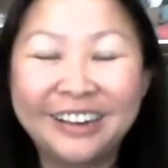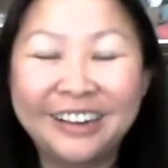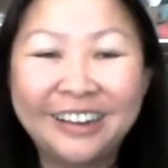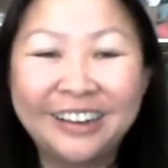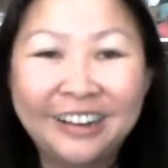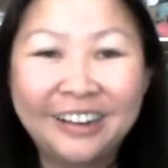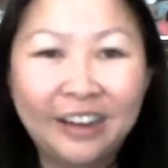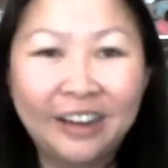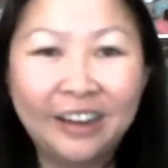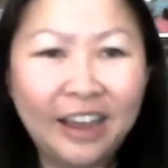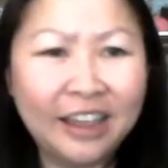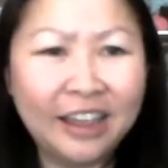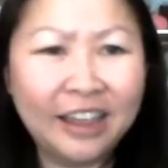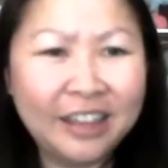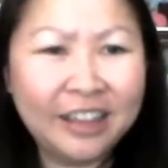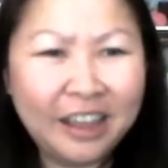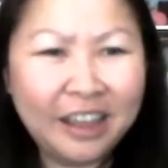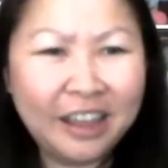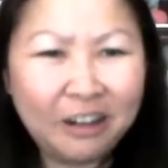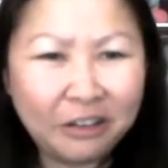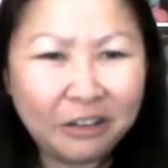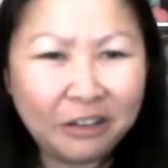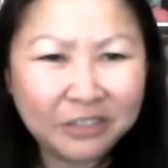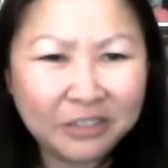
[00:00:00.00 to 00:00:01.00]
And then all of
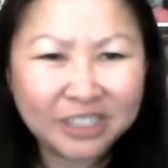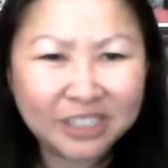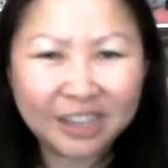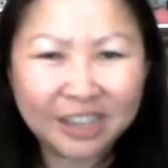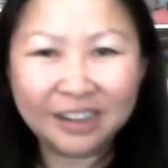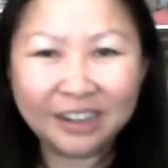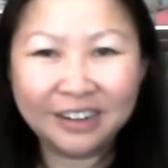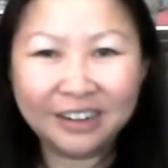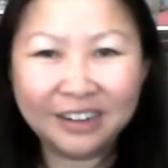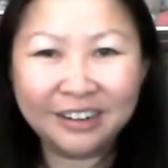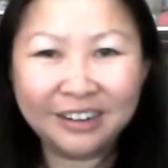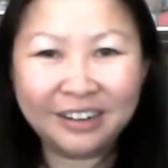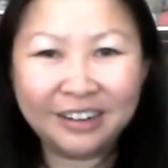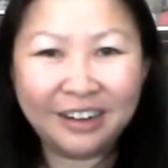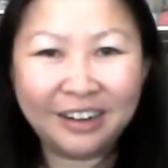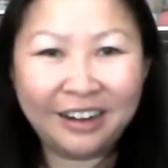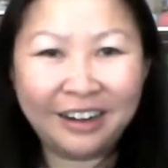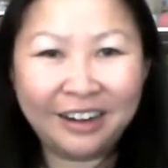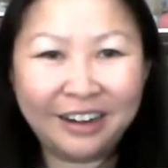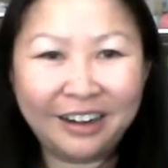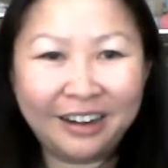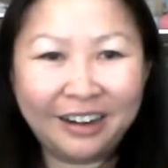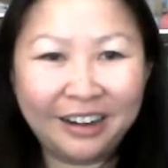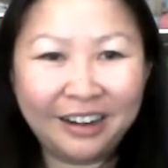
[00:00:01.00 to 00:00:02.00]
a sudden,
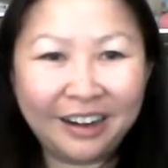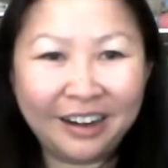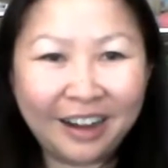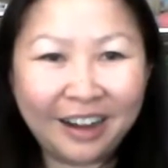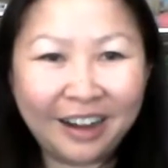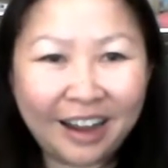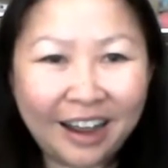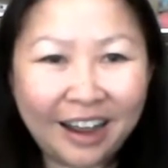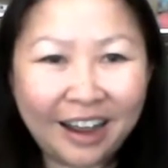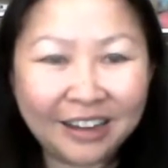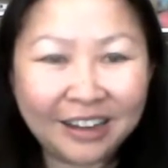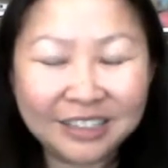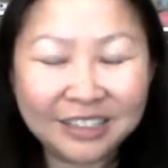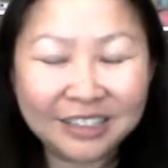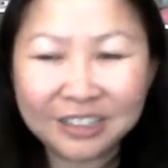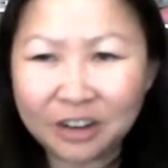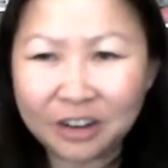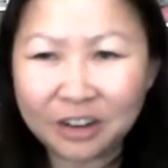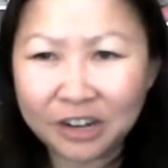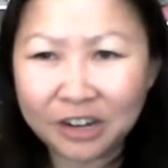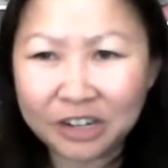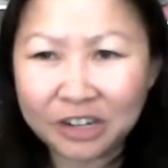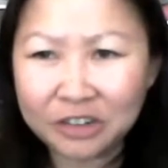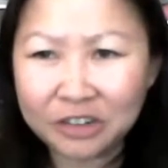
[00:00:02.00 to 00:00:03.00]
I started
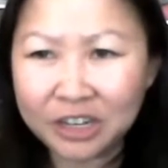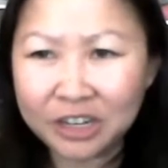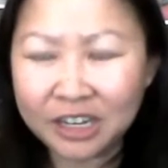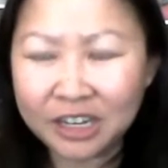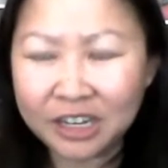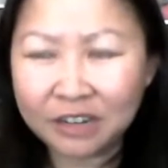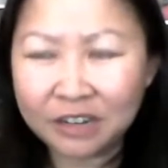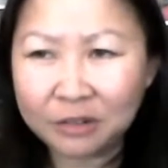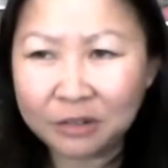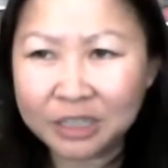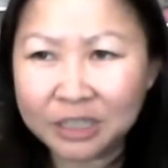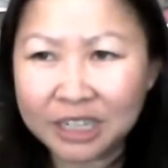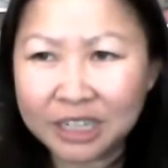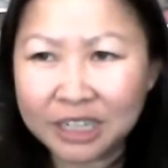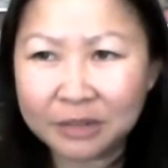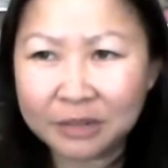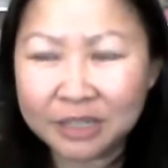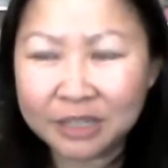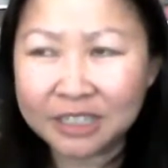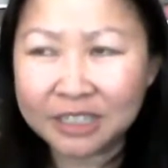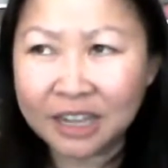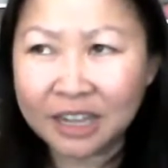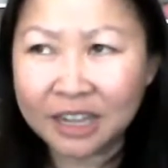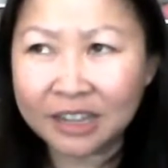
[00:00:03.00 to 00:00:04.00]
drinking it one day because I
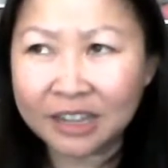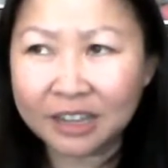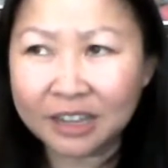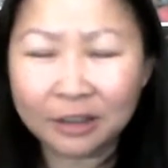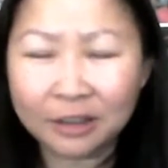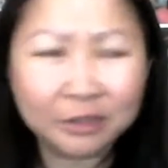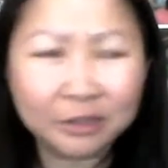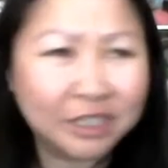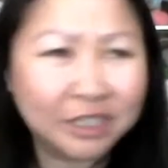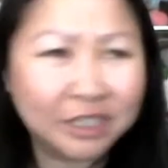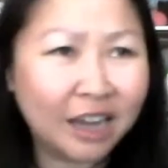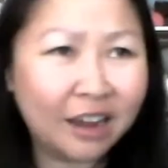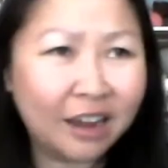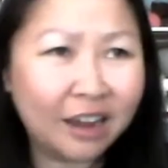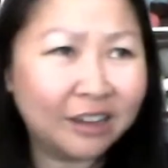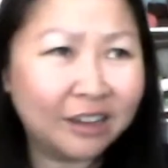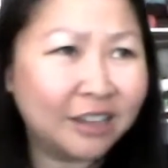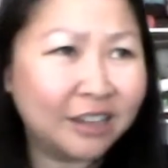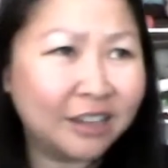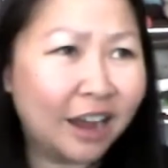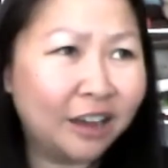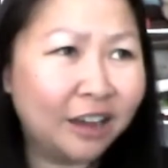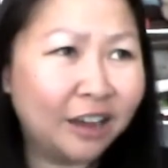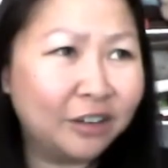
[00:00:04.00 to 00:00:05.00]
think I was
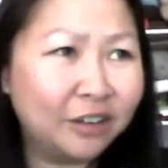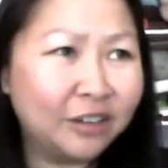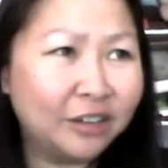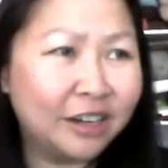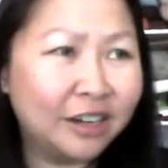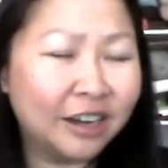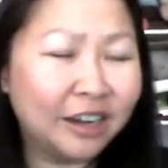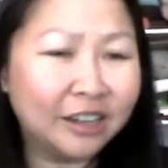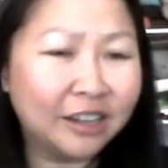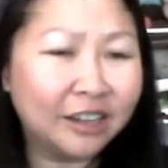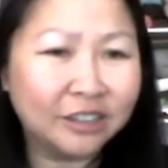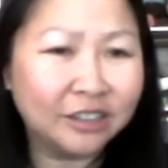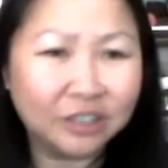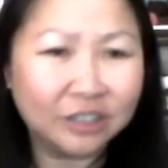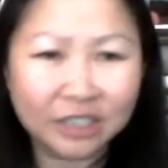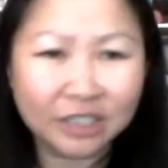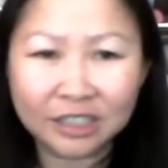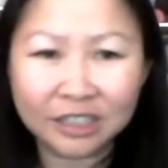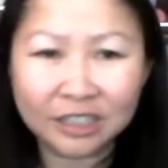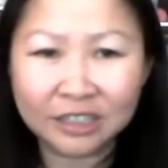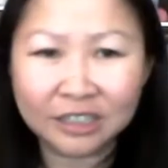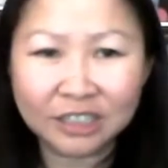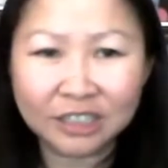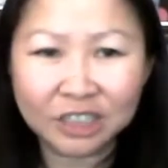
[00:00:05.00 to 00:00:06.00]
tired, and I did it
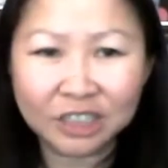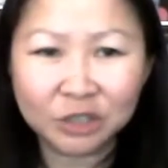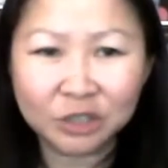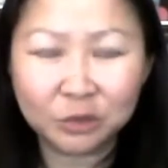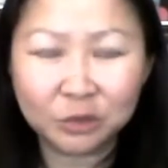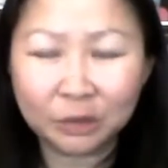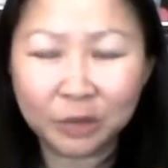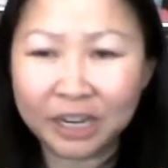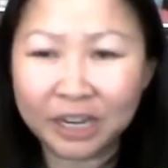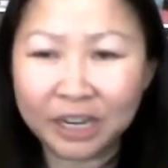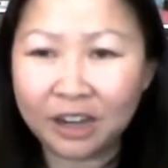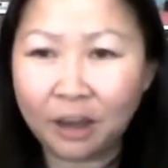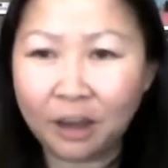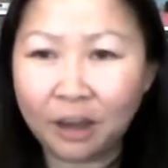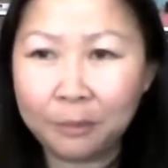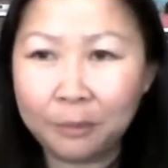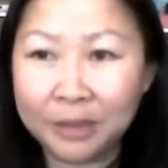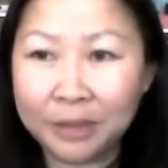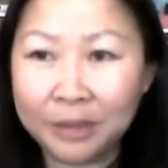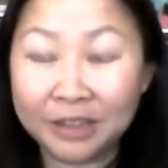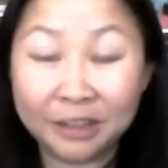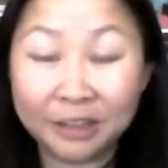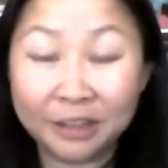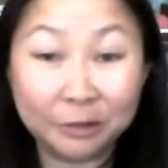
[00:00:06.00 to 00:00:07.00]
to wake up, and
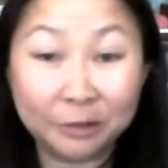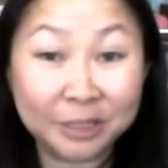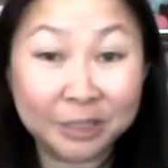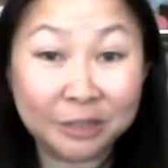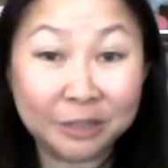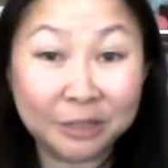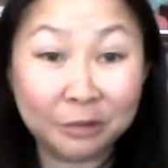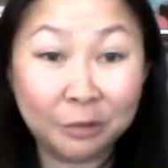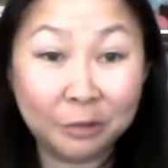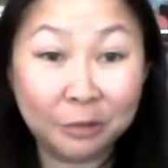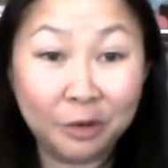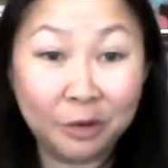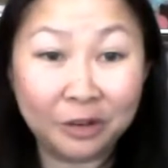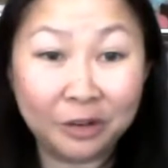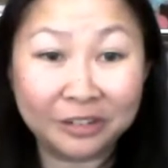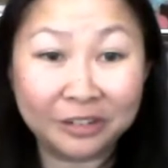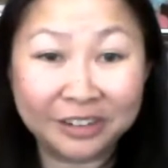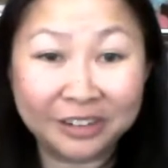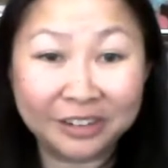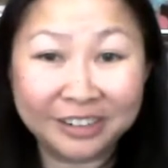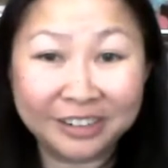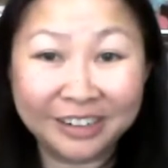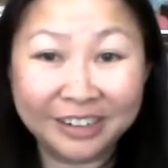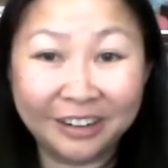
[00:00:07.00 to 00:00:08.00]
there was the reward.
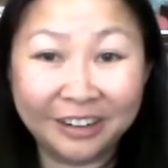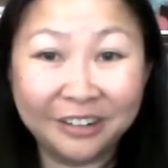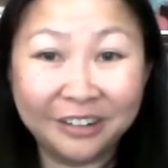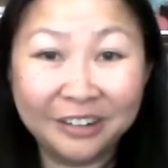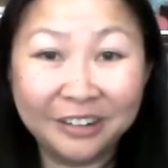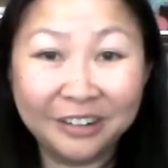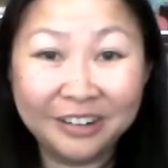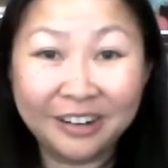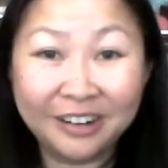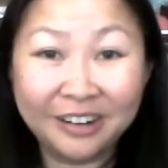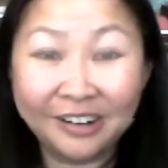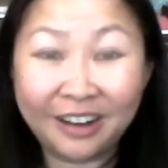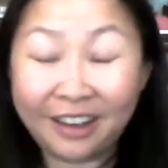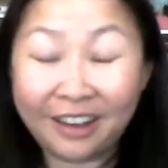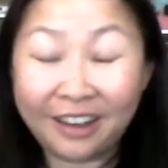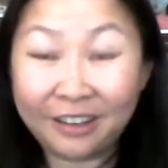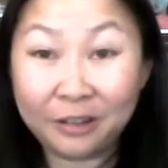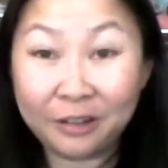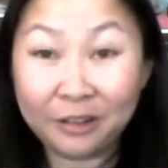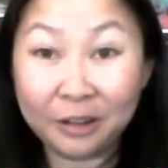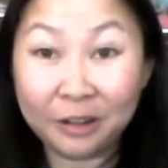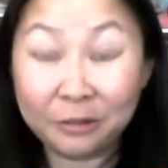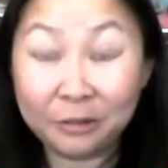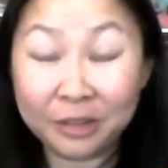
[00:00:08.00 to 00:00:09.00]

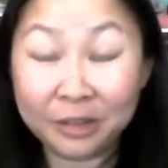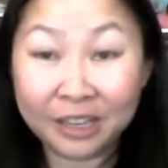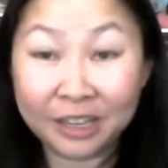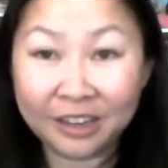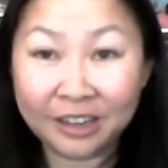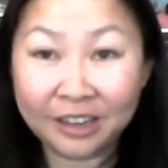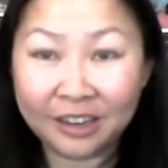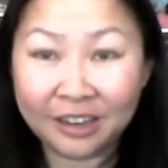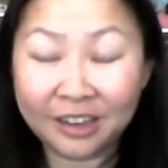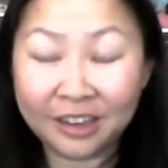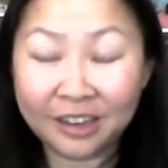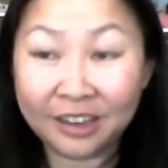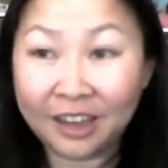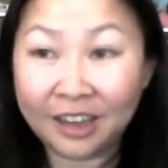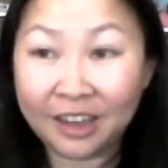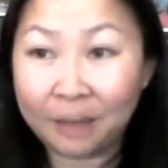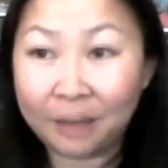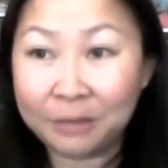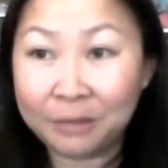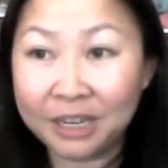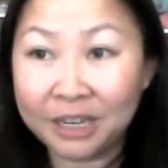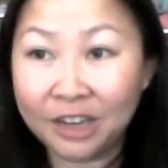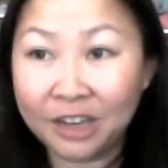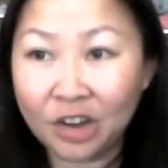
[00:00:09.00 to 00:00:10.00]
It got me
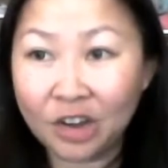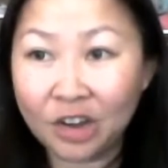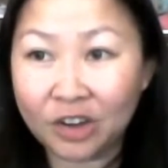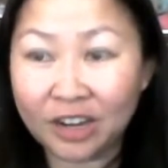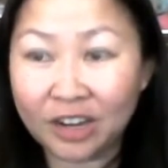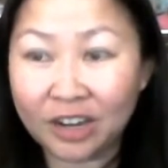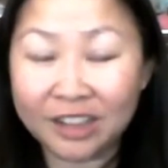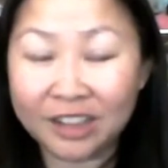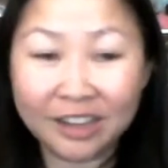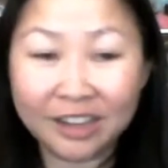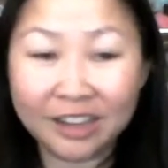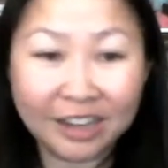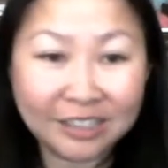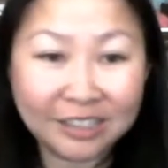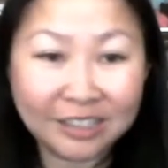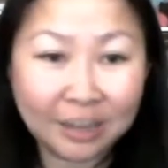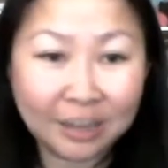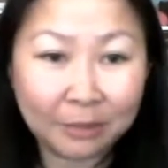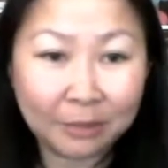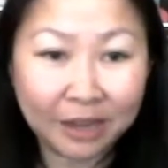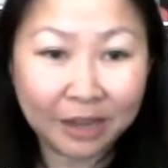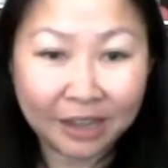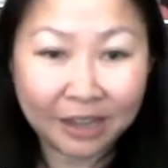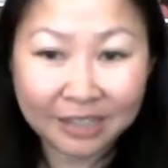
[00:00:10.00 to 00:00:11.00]
alert. And the next time I
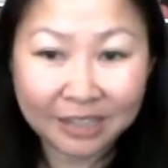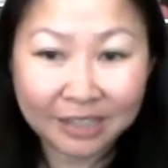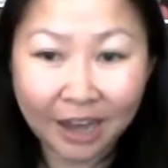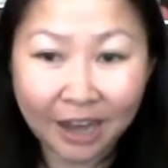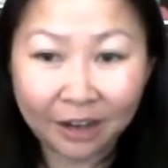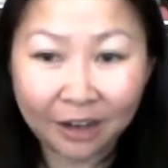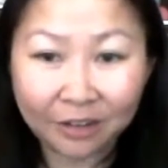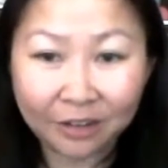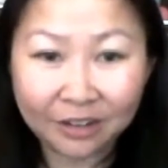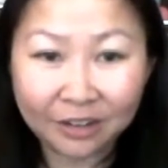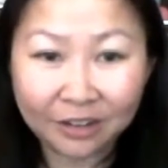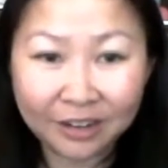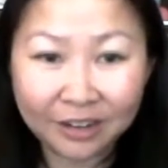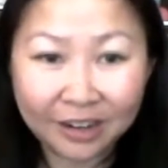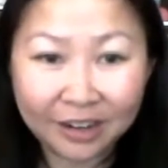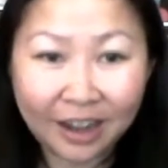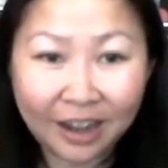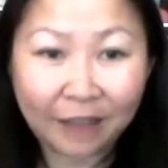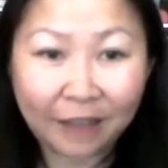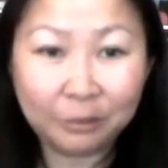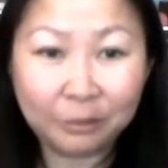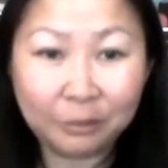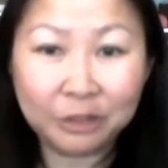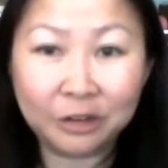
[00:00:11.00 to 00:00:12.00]
got tired, I
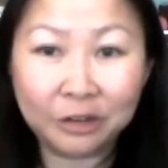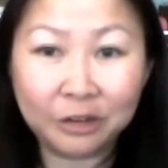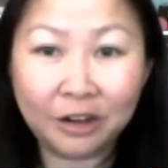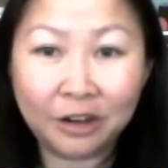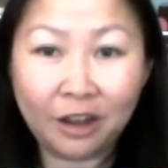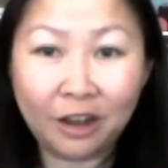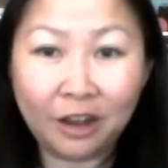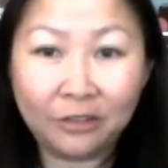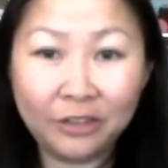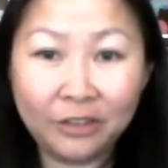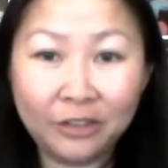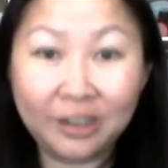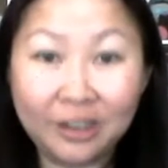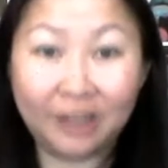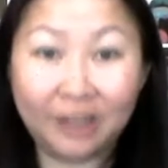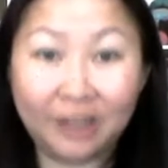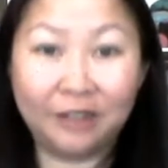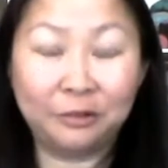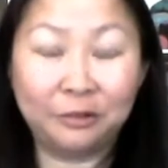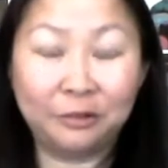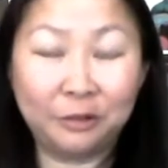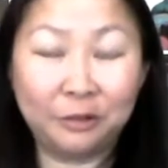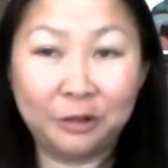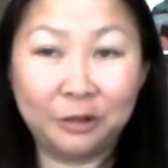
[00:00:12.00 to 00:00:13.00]
would drink coffee, and it
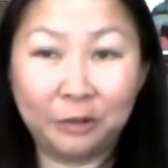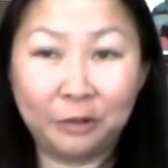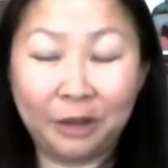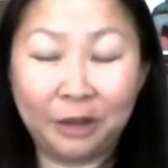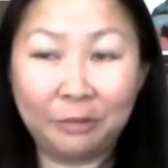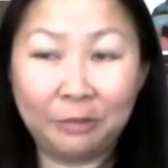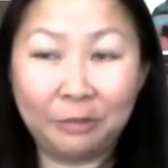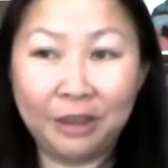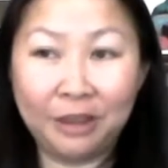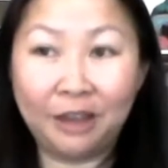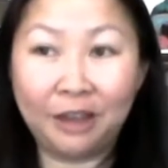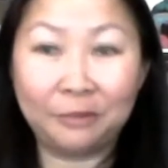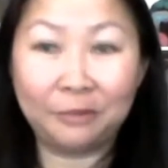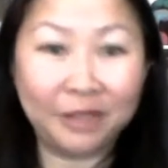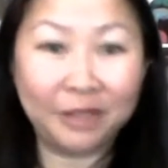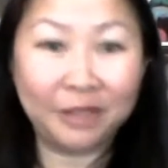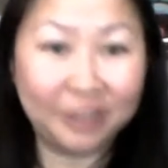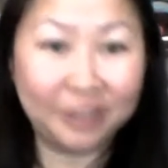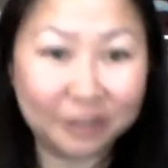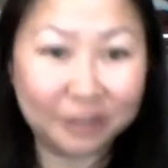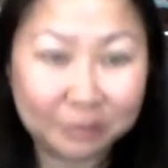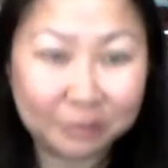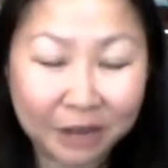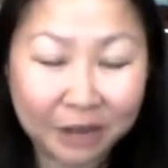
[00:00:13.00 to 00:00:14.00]
would wake me up. And there's
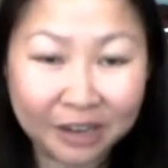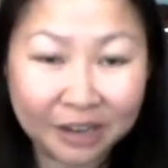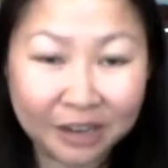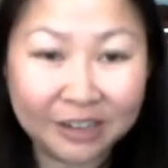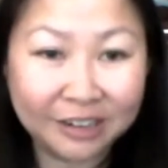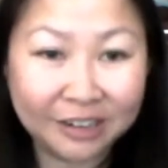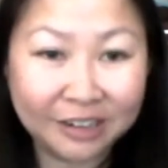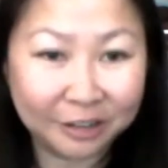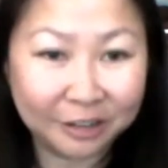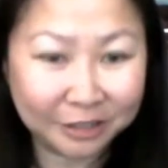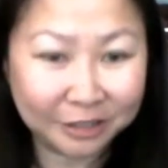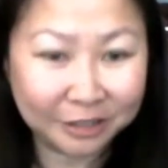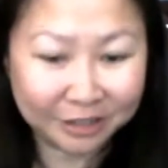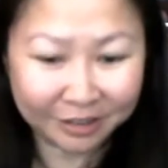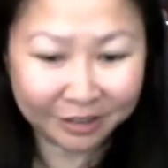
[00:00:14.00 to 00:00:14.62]
the